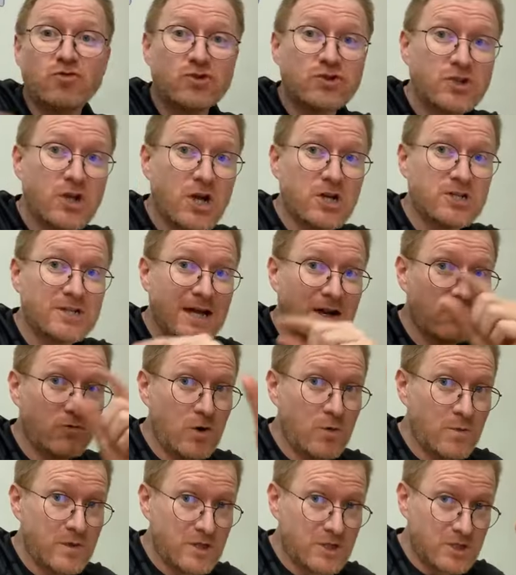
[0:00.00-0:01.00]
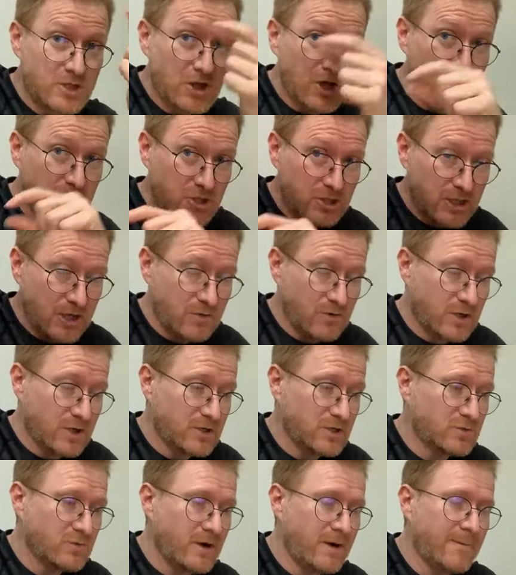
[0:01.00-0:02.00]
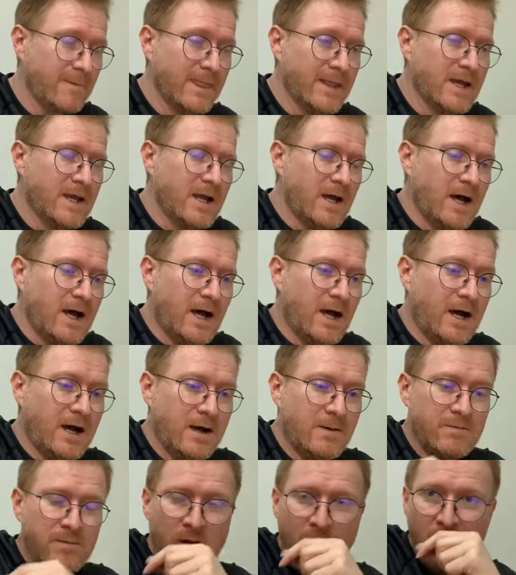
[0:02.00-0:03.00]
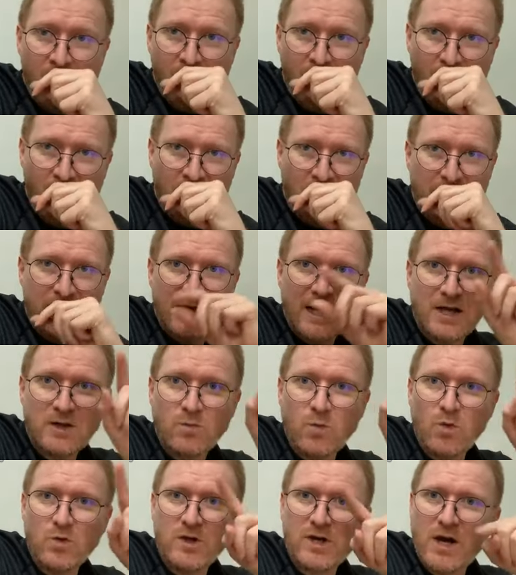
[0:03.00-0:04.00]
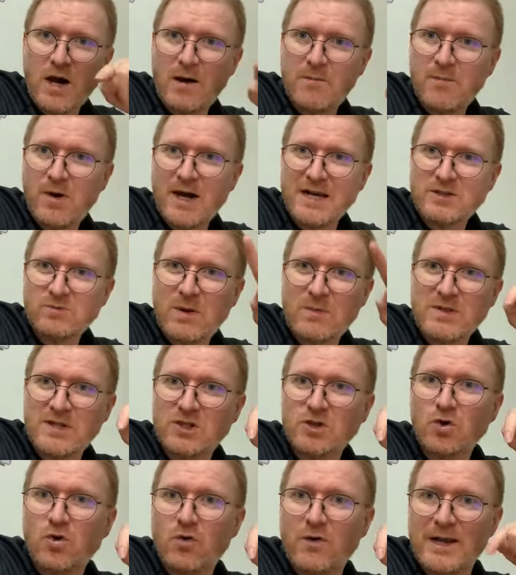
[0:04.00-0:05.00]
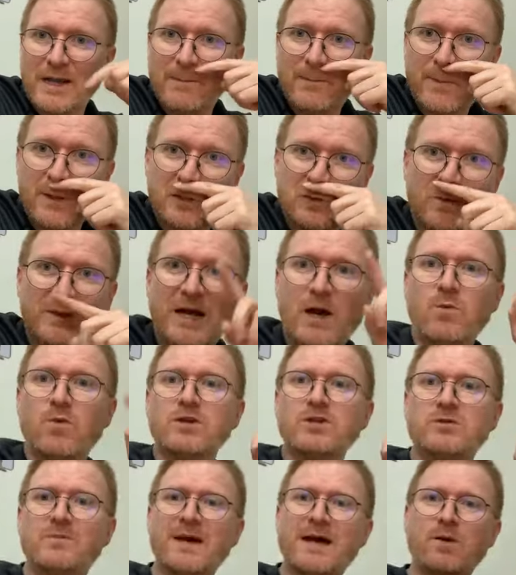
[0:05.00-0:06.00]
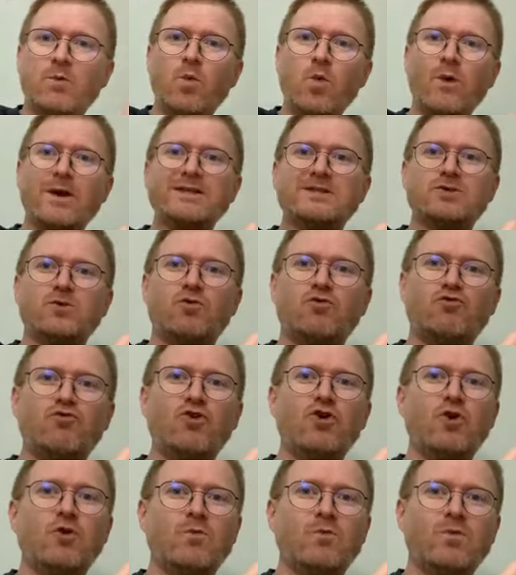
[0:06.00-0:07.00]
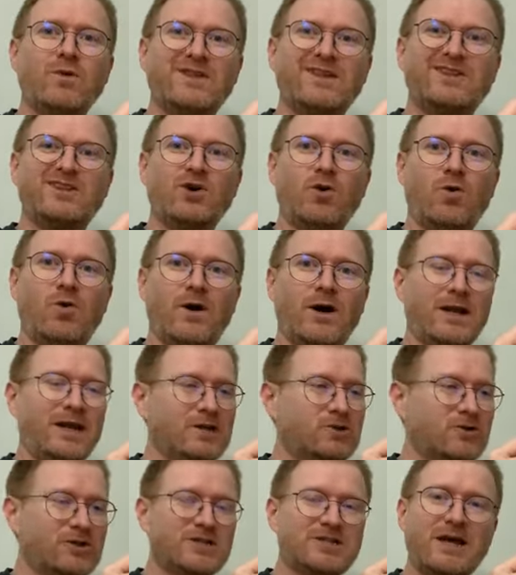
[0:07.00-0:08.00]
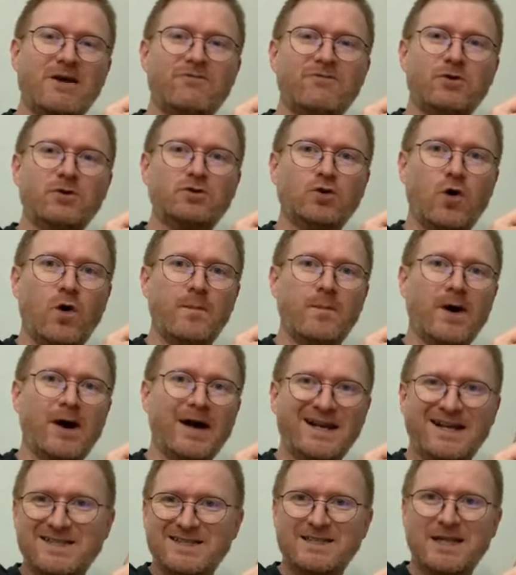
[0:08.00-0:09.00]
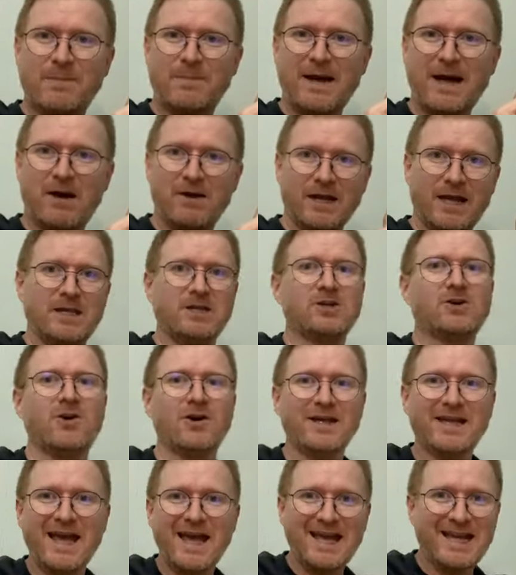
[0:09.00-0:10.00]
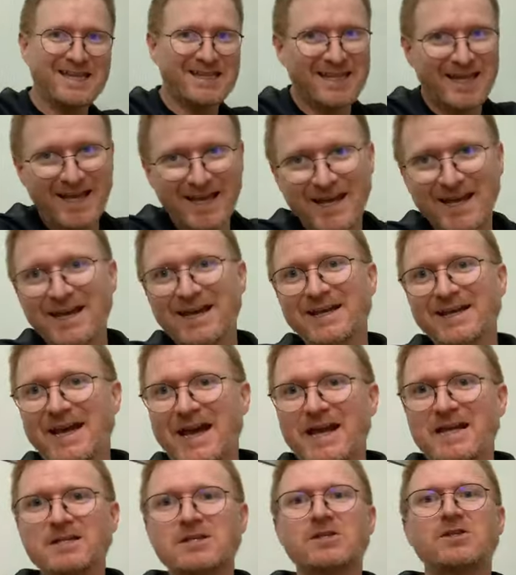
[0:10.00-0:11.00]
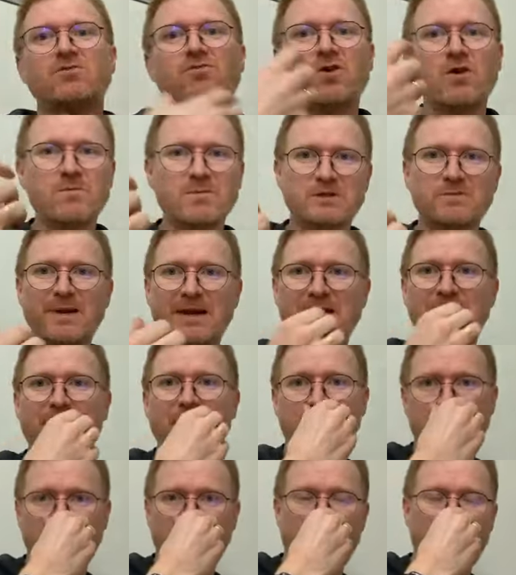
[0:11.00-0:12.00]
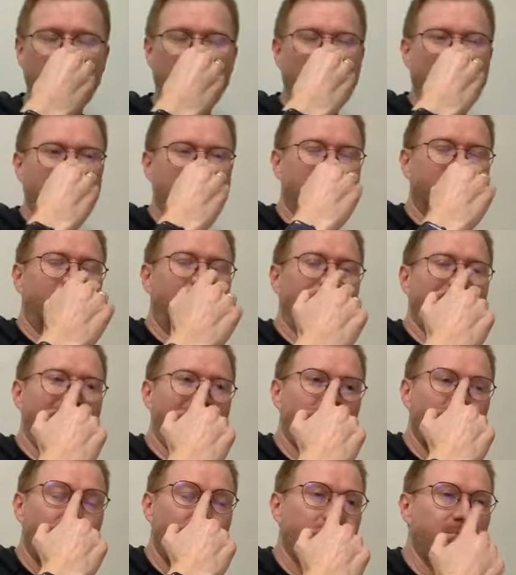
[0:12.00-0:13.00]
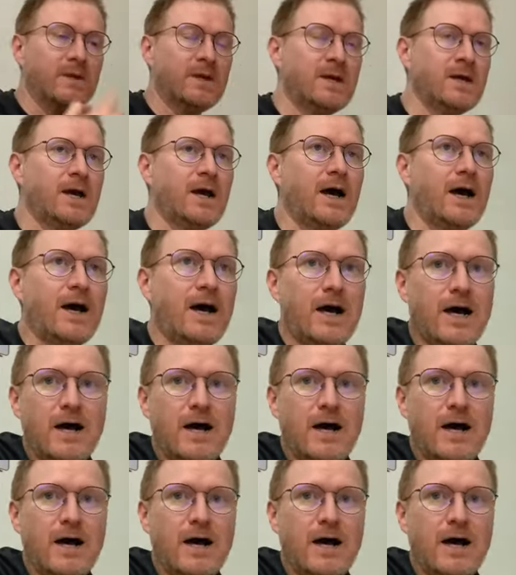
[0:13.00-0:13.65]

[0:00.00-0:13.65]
general search that room with a search token as well. The only wall you can't mine is one with a door in it, because we don't want you to be able to walk into a room with a door, literally step through a door, mine it and step out again. You've got to get in there, get into the room and spend a bit of time there to mine that room.